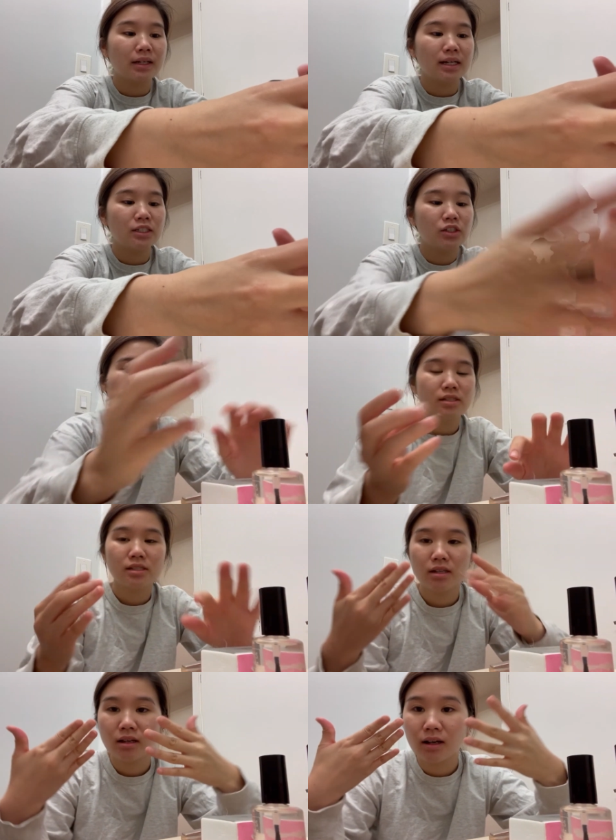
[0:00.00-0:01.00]
I
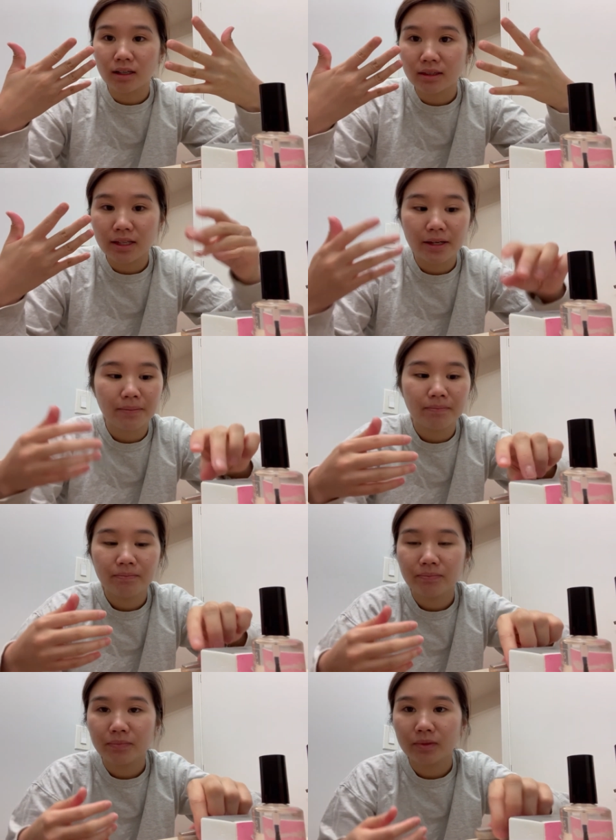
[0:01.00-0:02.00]
just cut
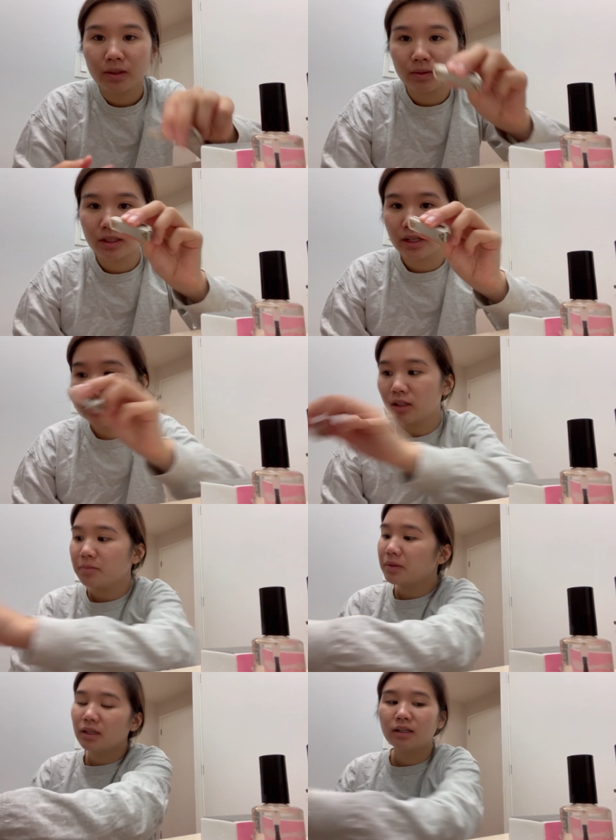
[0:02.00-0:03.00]
them with a nail
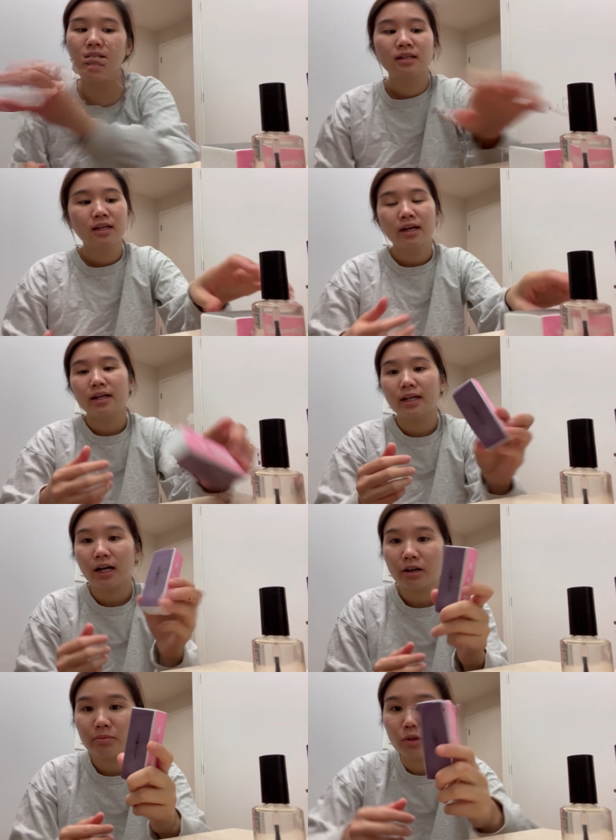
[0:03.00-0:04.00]
clipper.
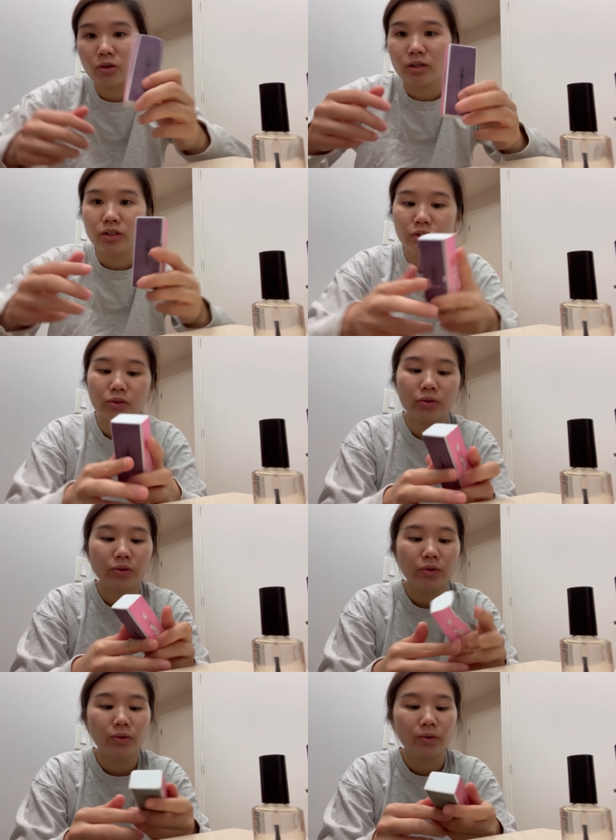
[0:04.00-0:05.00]
Now I'm going
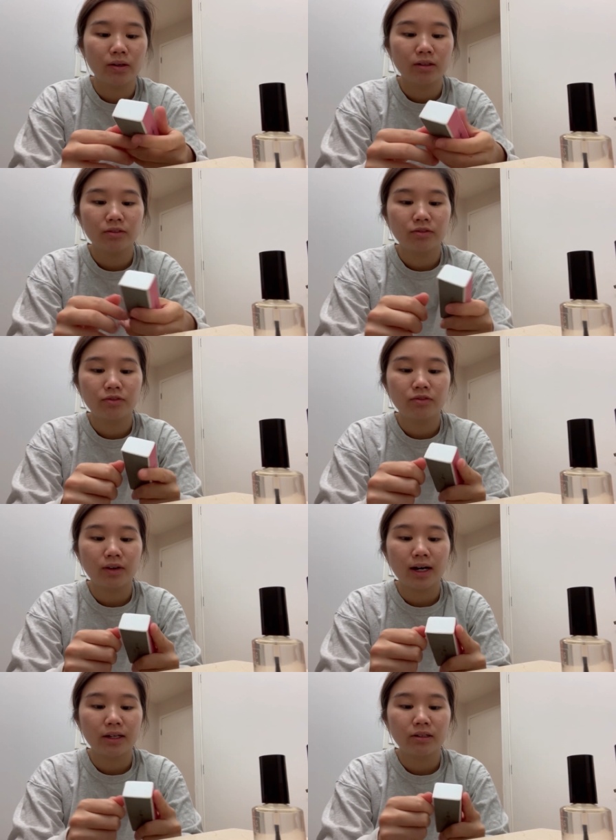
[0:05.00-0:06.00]
to
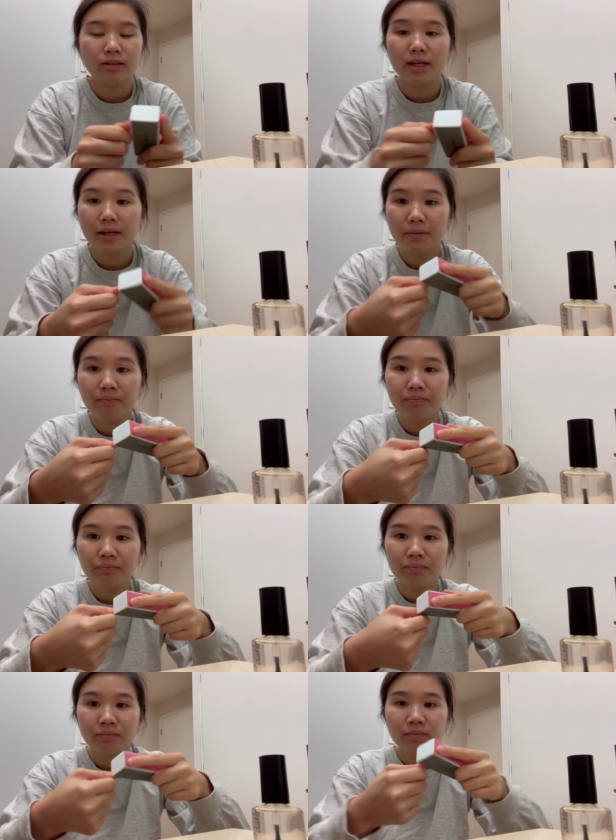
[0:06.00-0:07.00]
file
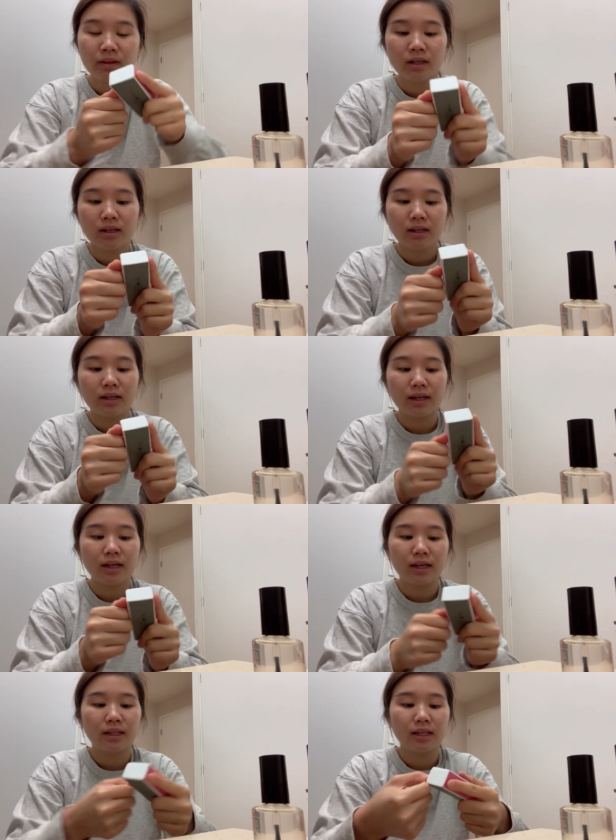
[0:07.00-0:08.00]
them
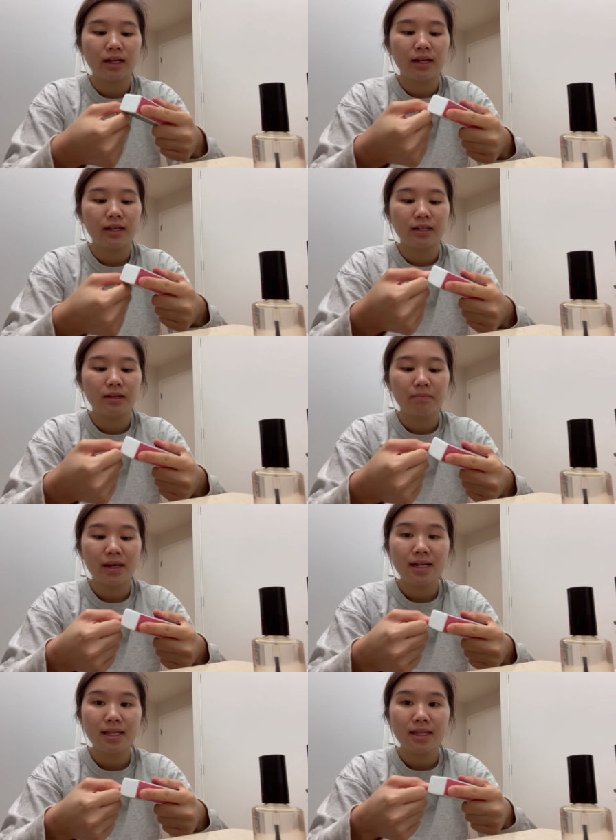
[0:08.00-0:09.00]
and then
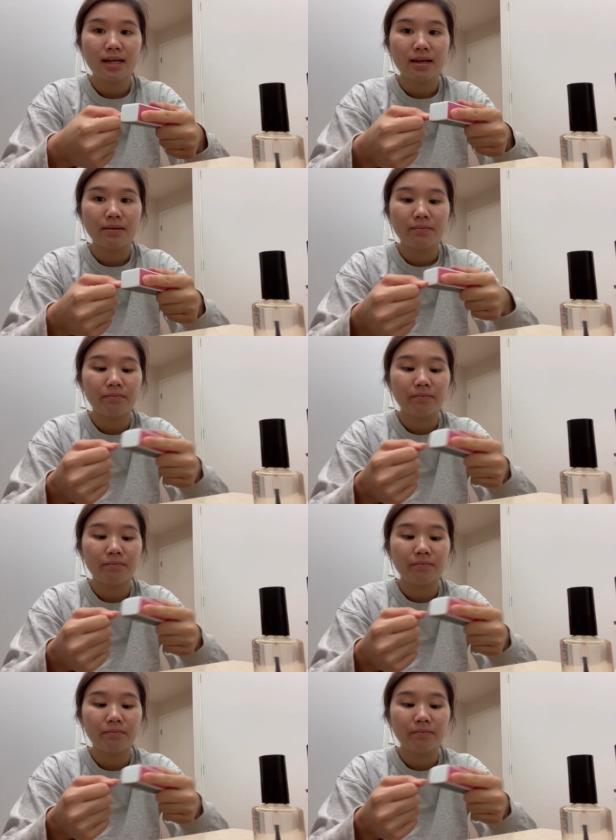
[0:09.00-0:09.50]
paint them.